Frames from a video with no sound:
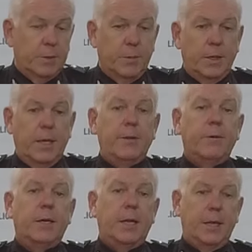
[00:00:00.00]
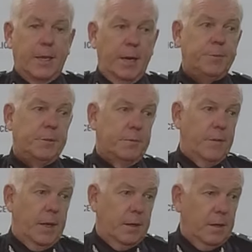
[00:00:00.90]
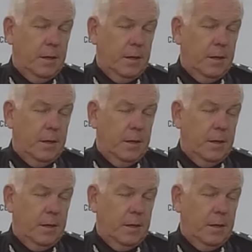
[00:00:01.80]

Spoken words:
but even in the absence of that,